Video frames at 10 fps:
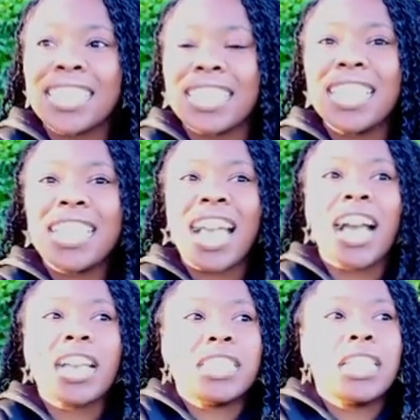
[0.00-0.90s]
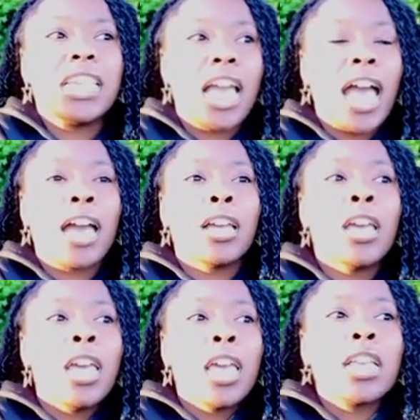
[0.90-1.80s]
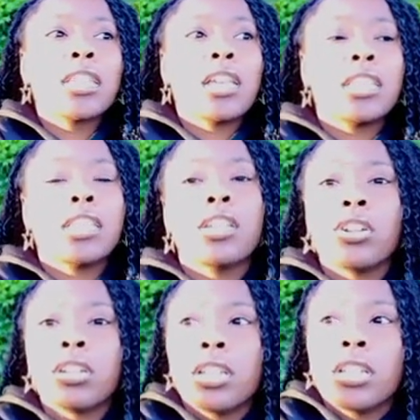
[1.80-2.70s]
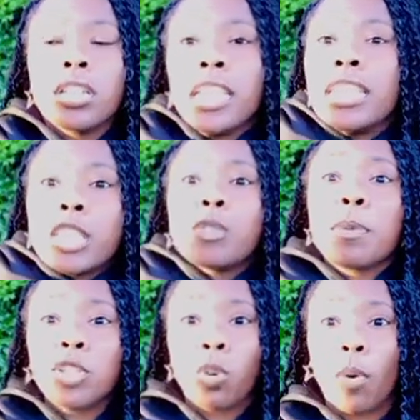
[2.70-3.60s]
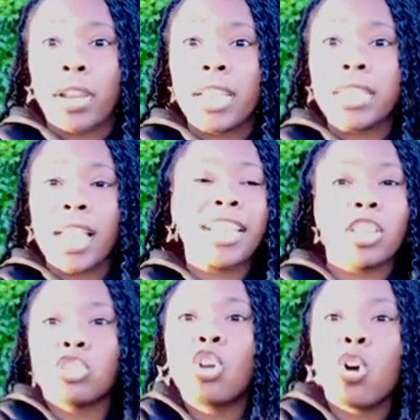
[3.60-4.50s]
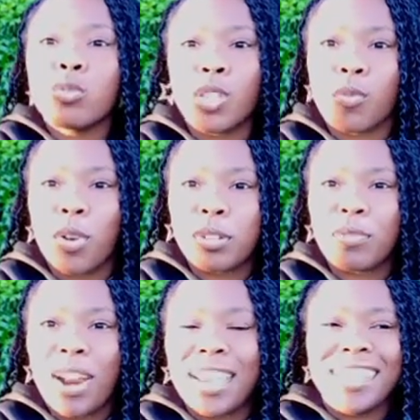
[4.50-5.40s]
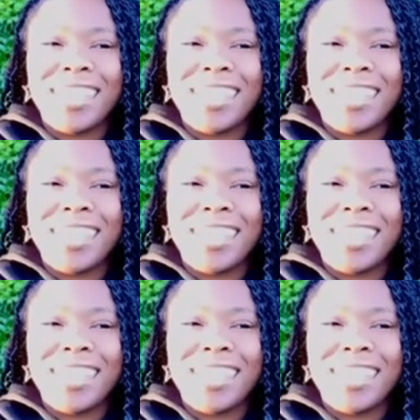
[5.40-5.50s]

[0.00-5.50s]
to dion because dion is considered he's a special one he's like the chosen one right